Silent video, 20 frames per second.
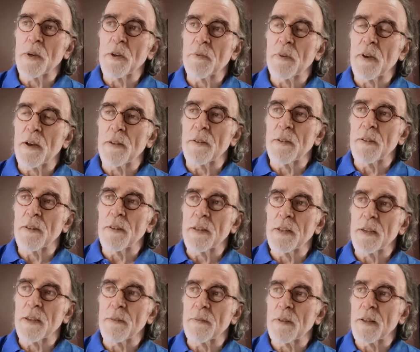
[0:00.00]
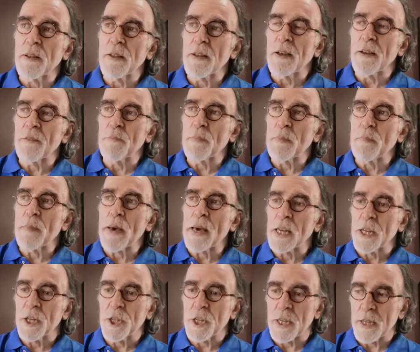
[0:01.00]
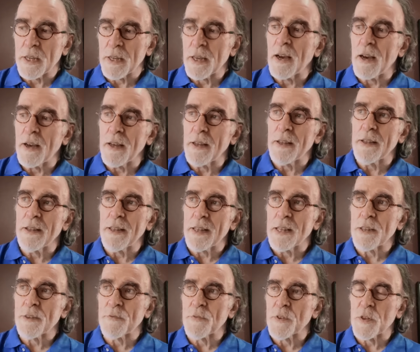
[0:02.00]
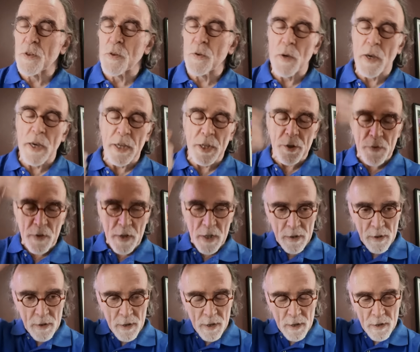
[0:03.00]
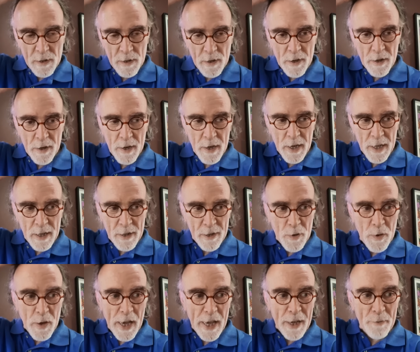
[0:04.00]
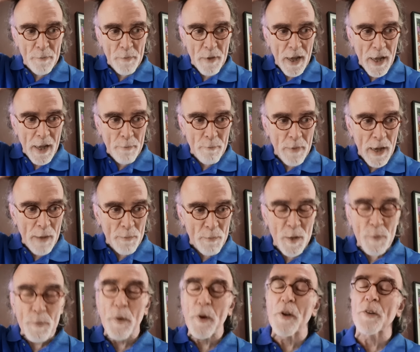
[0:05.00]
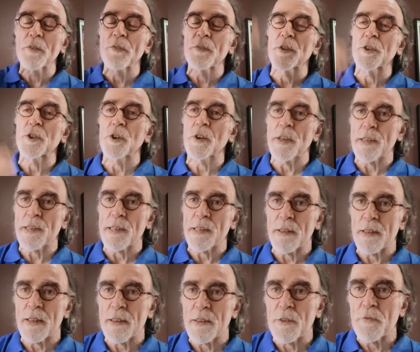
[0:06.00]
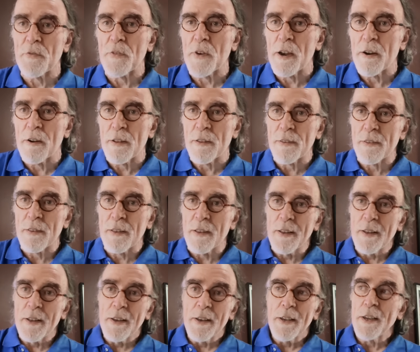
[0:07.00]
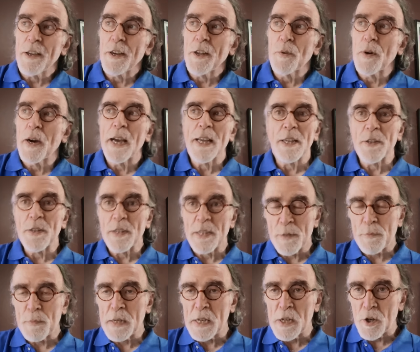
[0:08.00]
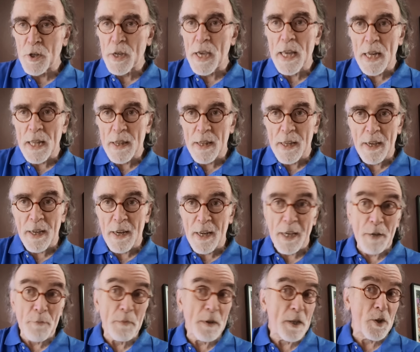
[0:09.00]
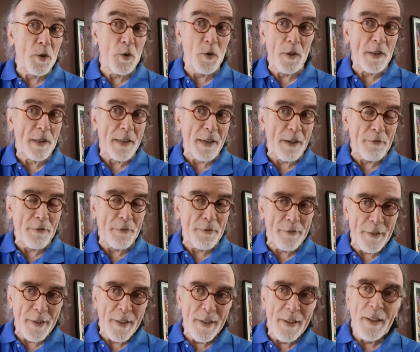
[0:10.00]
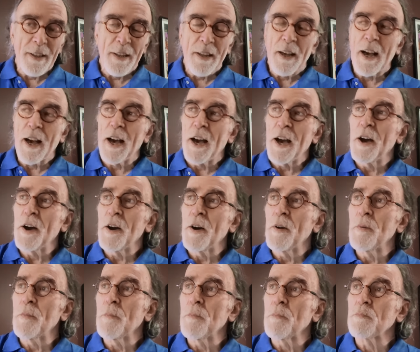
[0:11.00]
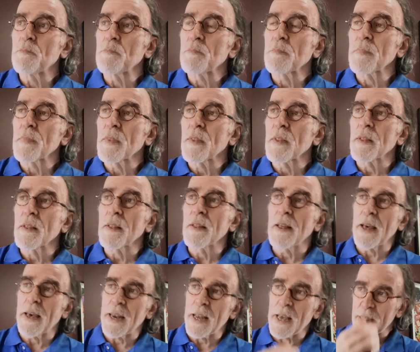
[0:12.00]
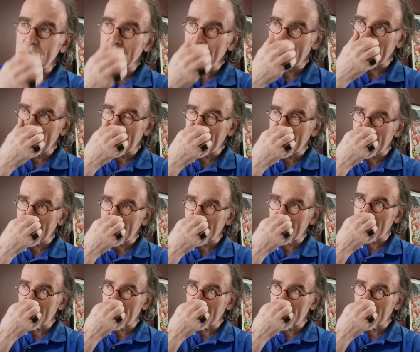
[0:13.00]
we're that I've, I've been managing is for two hedge funds externally. So I can, I'm, I'm spoiled for choice insofar as, you know, I don't need to be long anything and I can be short stuff. Um, and I think